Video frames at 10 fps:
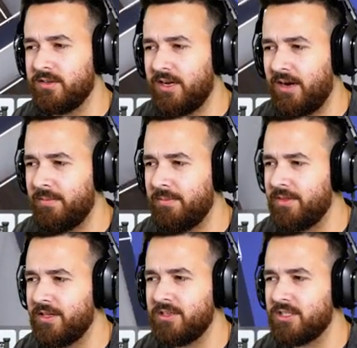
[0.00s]
I remember
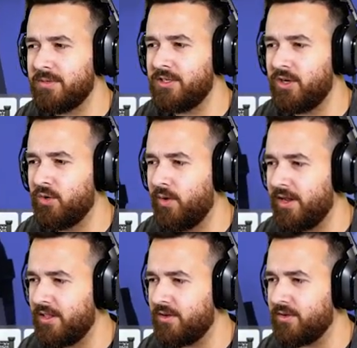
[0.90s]
there used to be no way
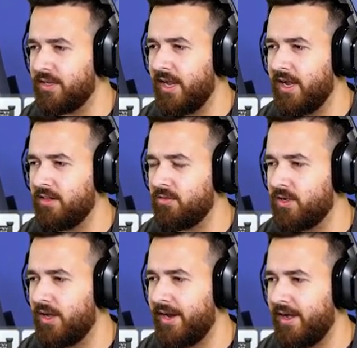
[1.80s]
that you could get a little
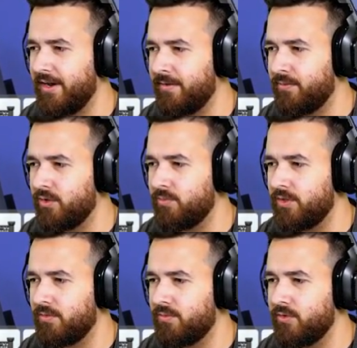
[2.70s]
cutout in a room
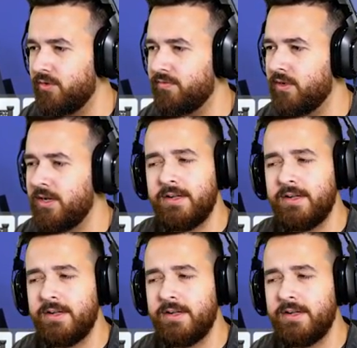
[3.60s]
with a roof.